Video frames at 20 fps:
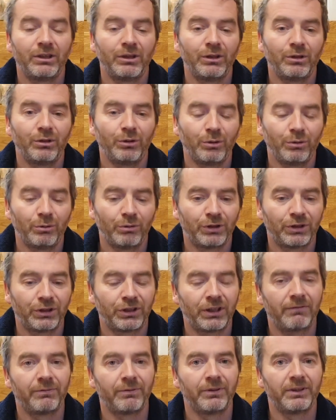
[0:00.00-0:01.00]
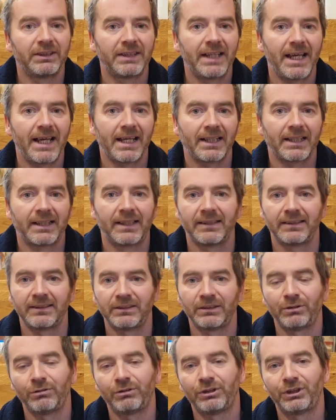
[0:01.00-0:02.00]
You shuffle the
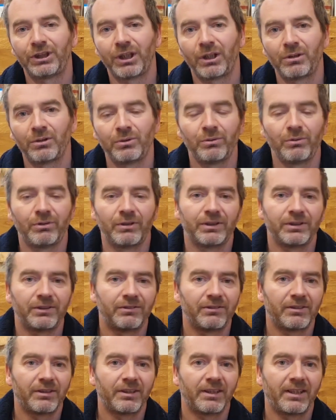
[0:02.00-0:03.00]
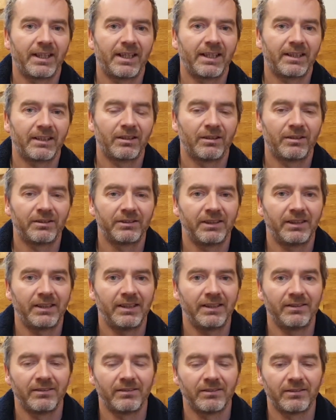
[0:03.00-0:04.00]
deck, you show that their card
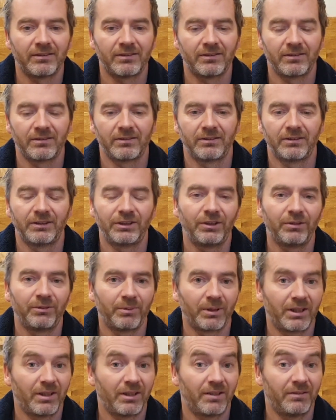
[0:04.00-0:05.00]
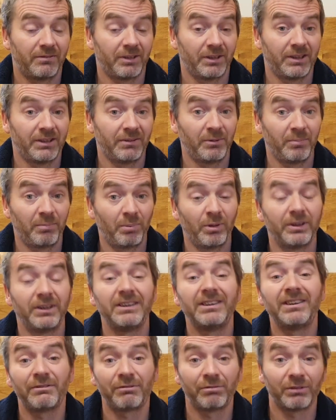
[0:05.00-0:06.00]
isn't, you show what card, and you
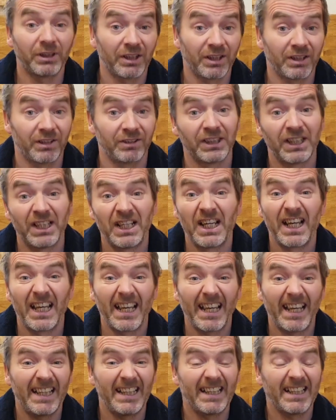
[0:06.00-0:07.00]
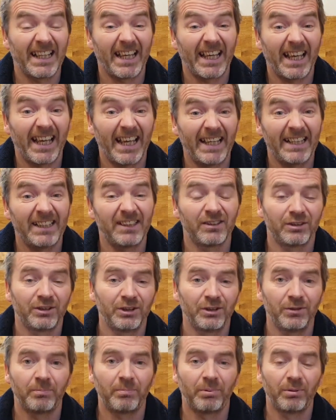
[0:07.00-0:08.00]
put an indifferent card in their
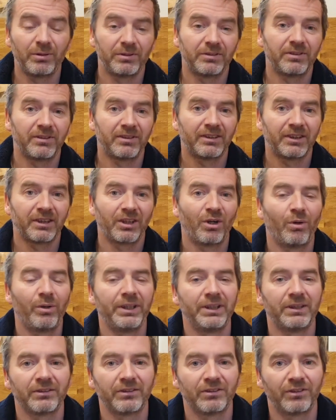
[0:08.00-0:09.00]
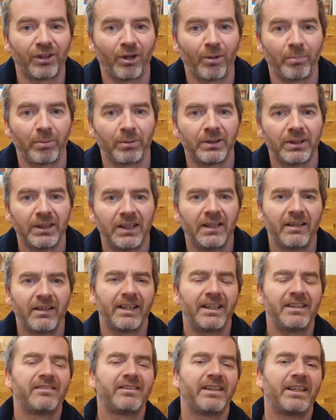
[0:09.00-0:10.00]
hand, you put the coin on top,
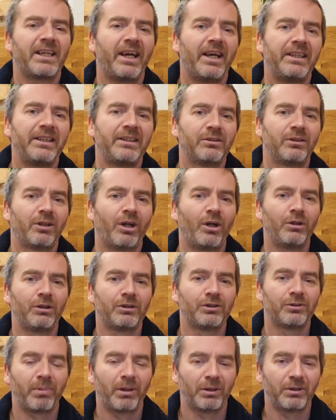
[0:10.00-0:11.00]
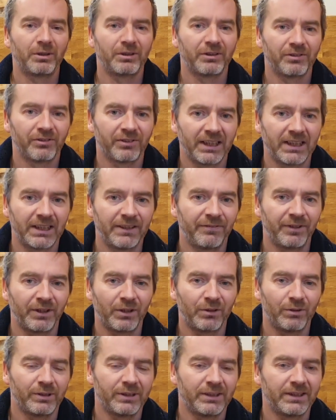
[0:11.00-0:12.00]
they say, hey, hocus pocus, they
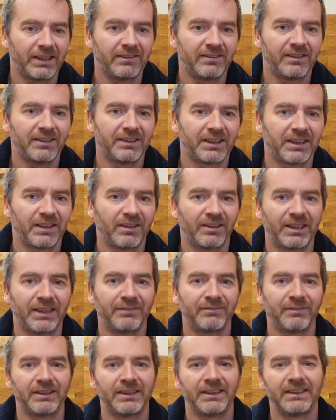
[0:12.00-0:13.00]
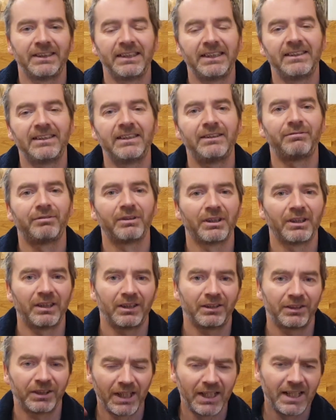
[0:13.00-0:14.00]
lift the coin, they turn the card over, and the indifferent
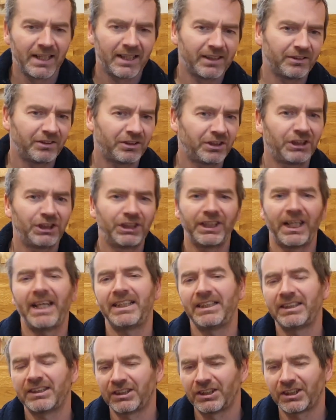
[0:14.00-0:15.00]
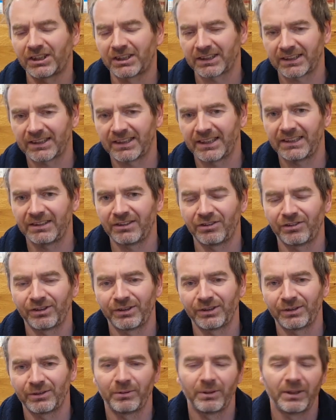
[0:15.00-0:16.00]
card has changed
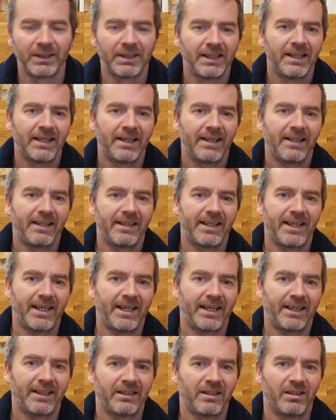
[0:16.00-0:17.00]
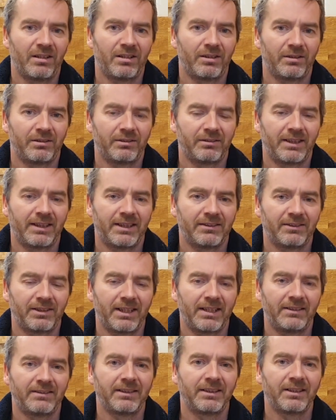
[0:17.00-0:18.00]
into their card, their
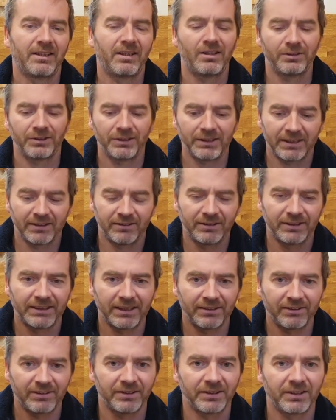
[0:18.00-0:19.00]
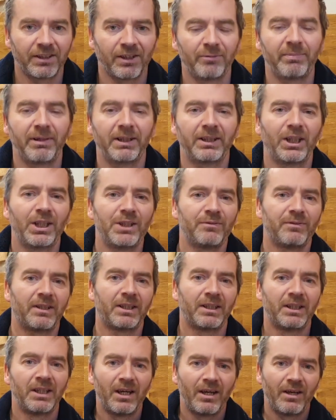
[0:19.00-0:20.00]
selected card. You then turn that selected card back
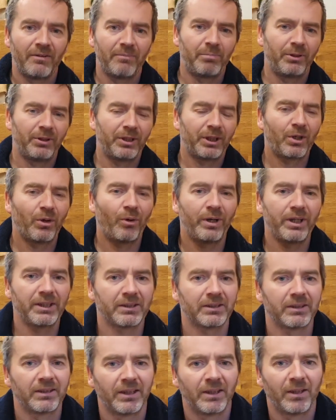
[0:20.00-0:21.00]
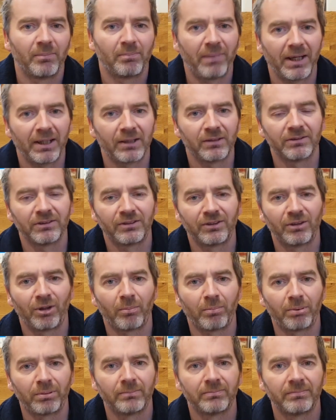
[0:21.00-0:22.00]
over, put the coin back on
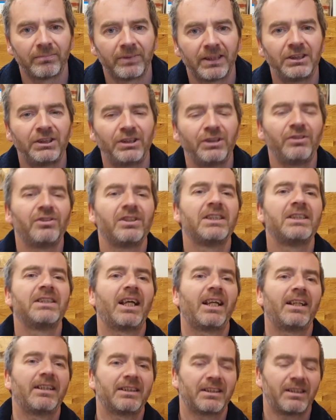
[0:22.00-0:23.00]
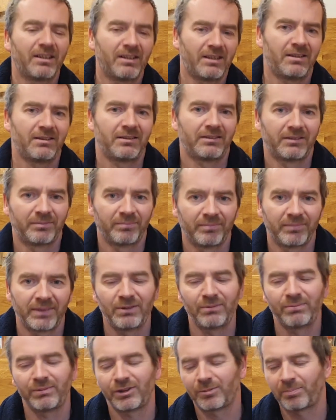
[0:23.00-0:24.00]
top, they choose another card,
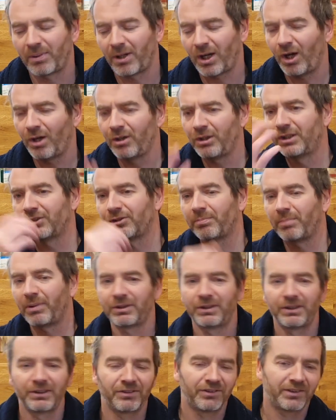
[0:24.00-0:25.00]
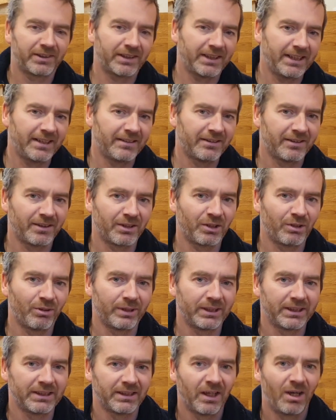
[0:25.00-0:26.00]
they whisper hocus pocus into the
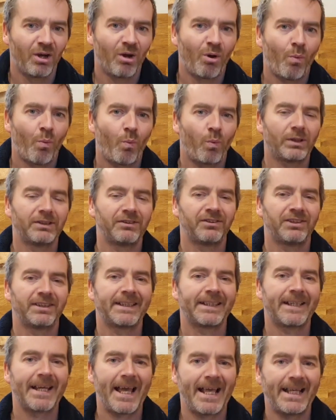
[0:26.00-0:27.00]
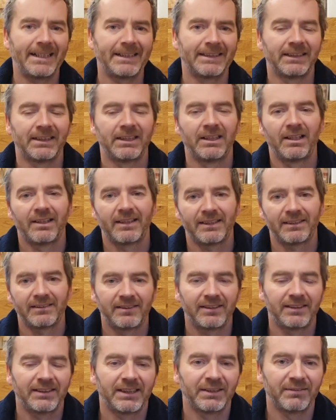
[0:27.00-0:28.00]
coin. Once again,
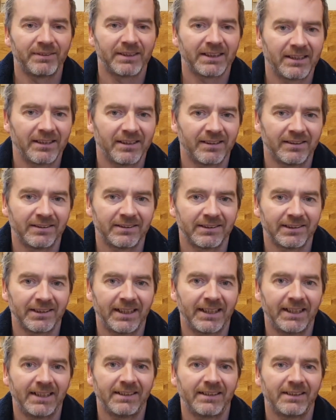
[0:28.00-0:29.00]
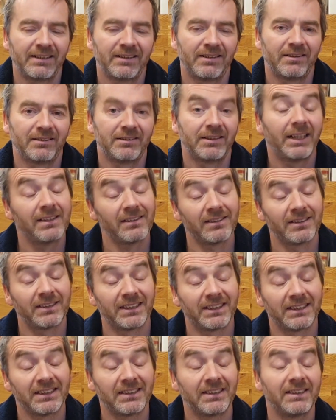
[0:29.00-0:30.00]
they turn over the card and the card
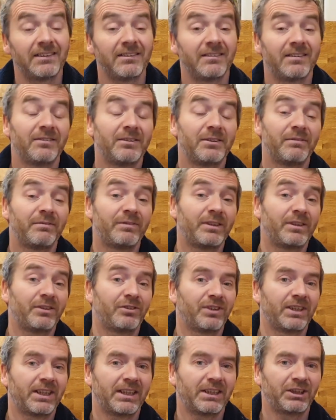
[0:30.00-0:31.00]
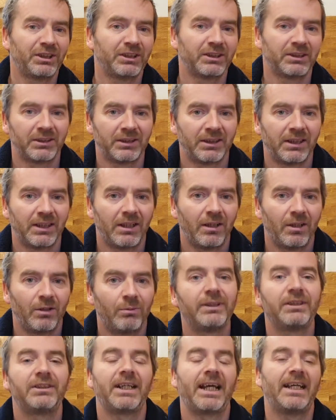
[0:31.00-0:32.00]
hasn't changed. It is still the first selection,
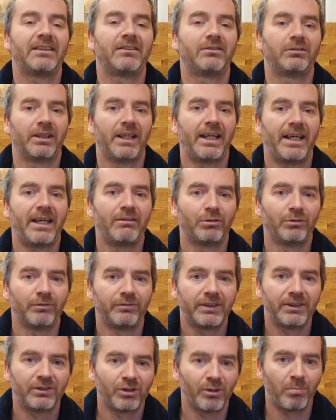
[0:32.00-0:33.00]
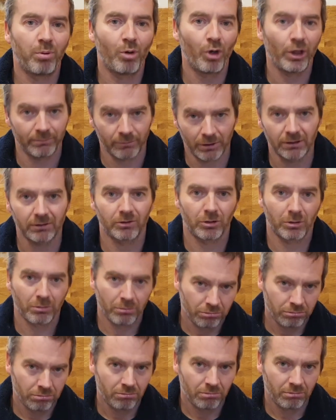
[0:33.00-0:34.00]
which adds an air of
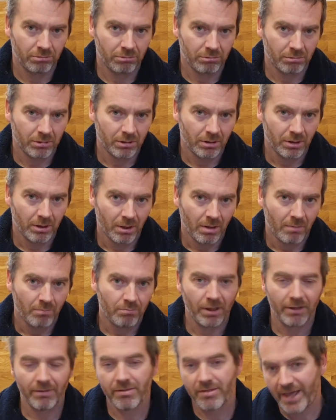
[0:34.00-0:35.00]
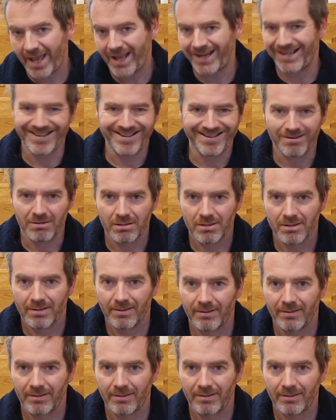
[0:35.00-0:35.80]
disappointment. But then,